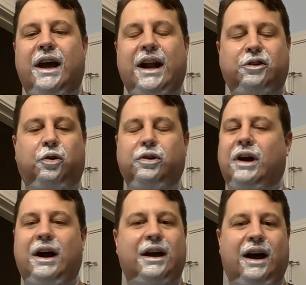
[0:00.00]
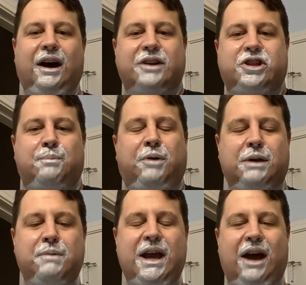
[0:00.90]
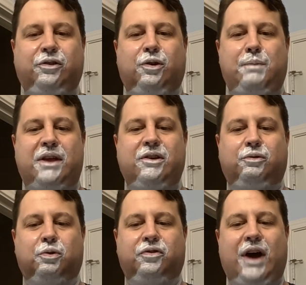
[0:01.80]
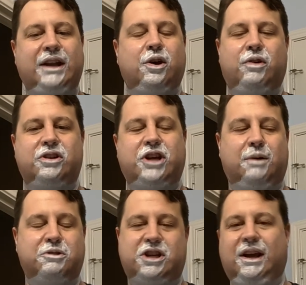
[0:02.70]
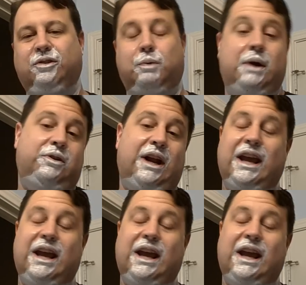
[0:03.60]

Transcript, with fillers: And I told her a chimp like me has to obey these rules and I'd go to jail, but she gets away with it.